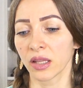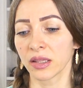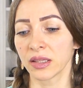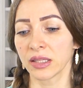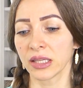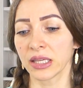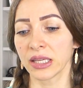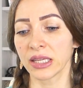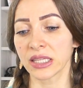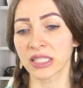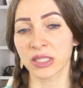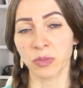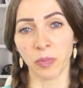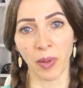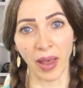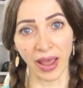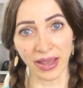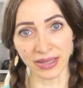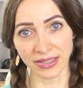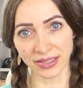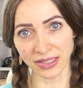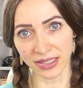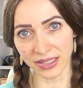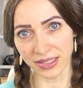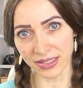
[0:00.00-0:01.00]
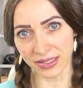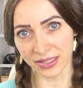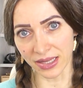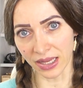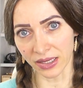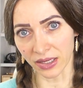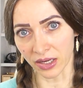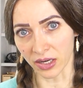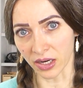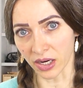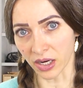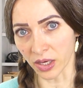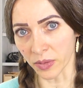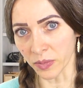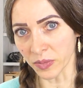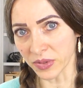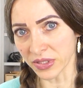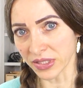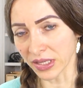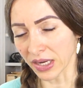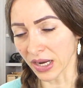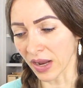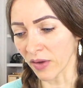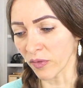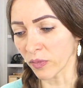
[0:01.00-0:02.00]
The spices and
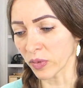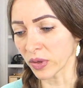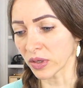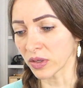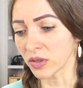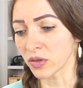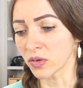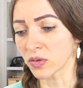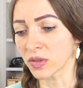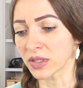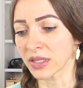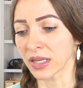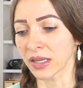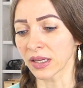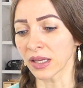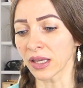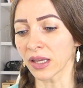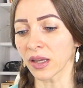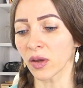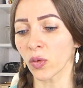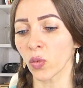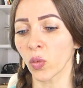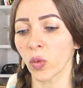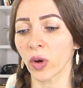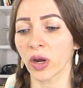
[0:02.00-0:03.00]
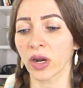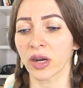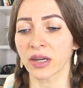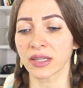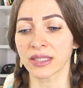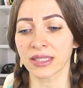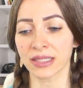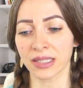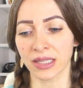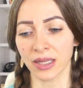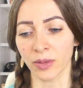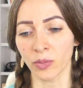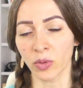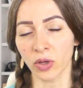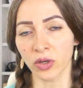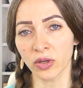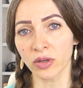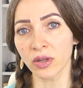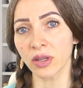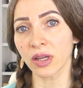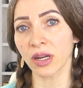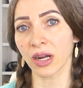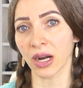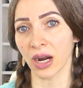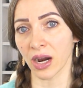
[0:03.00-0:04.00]
herbs that I've been using were
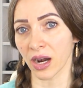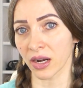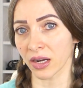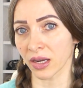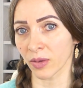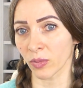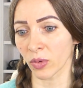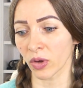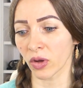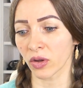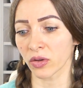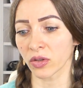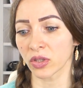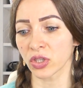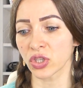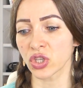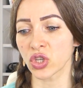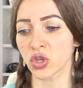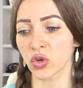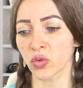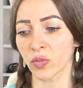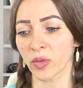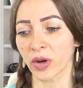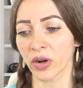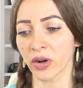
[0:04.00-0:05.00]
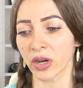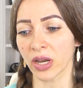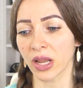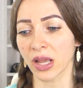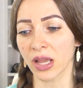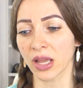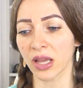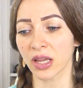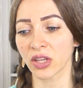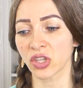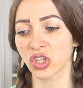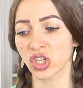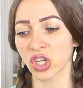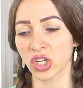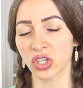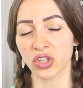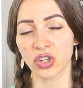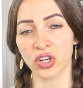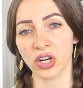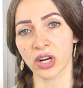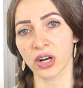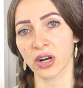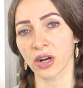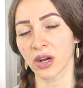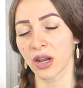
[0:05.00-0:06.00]
cinnamon, cardamom, turmeric,
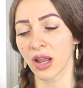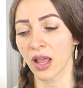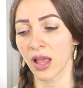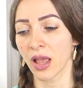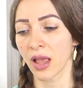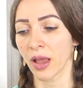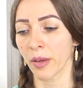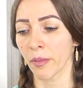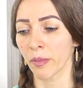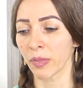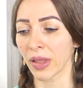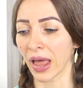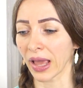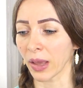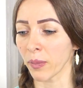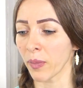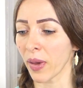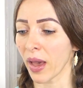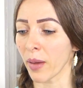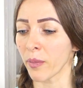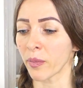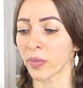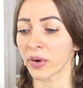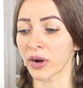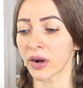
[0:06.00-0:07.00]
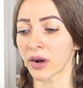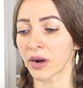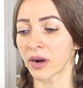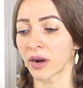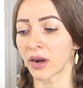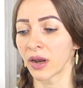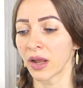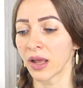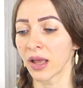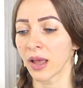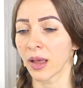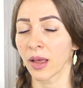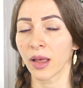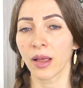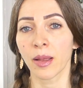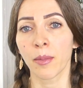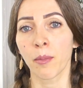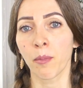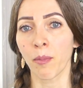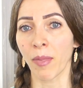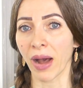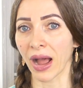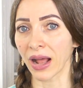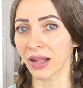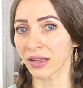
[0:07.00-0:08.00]
ginger, black pepper,
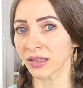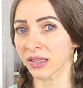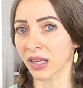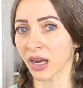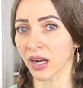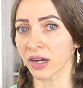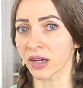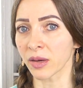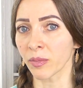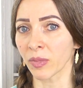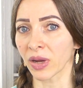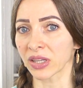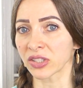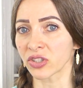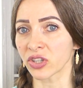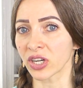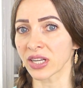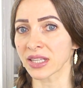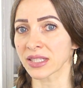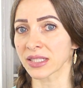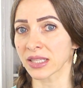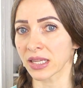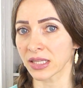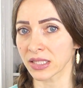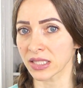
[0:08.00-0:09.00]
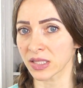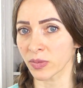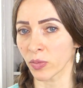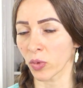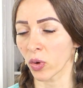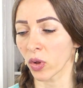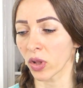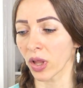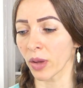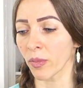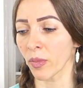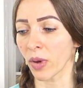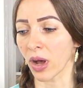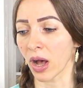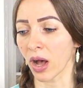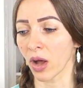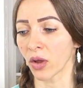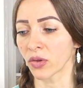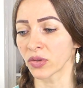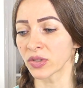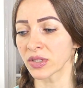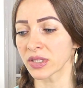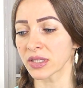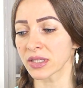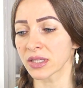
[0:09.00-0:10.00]
mild curry madras in small
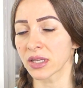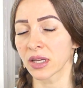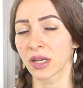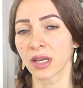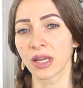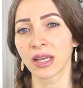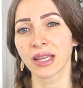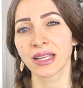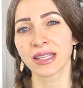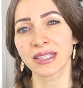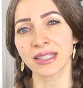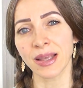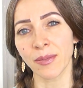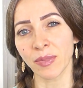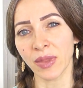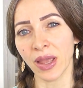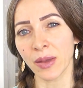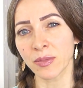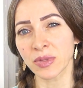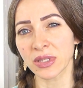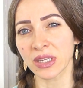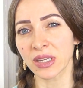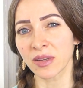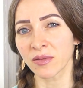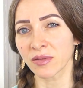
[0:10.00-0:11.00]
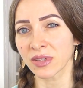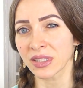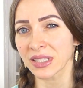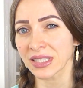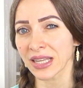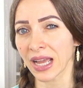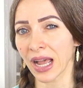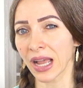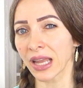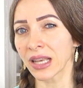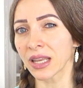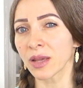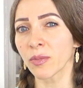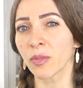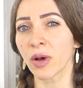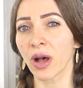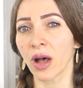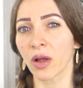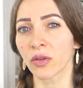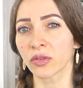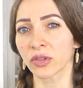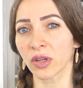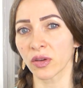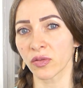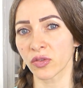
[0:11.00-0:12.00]
amounts, sometimes even tiny
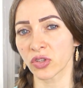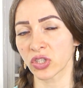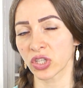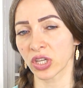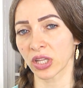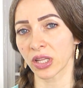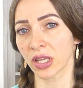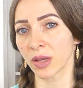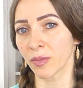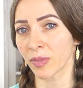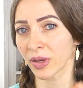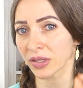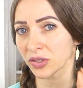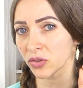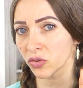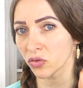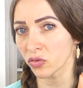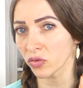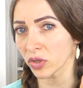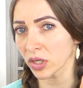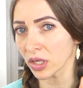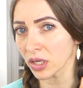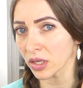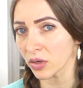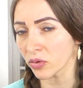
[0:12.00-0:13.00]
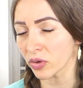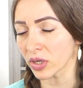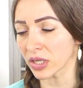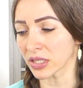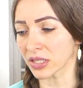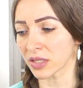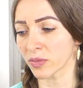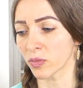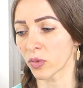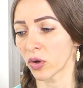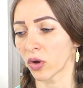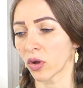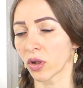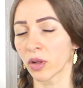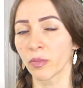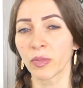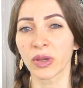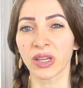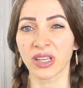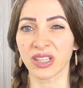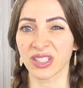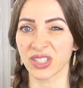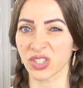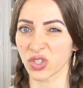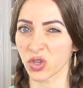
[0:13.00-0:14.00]
amount of chili but really really small
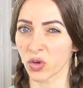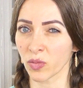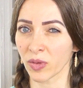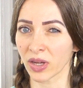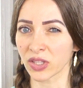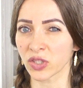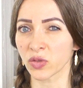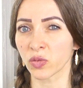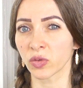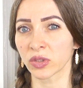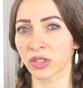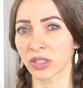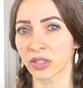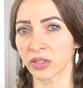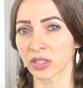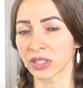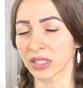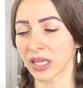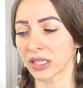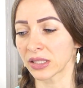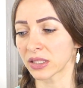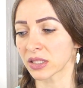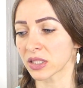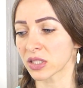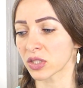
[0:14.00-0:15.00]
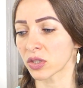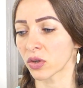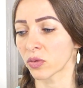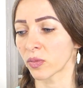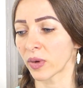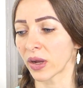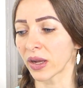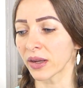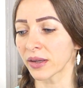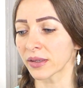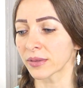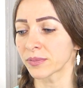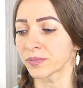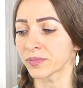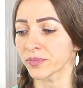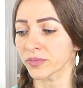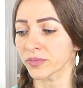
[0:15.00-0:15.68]
because too much would irritate the stomach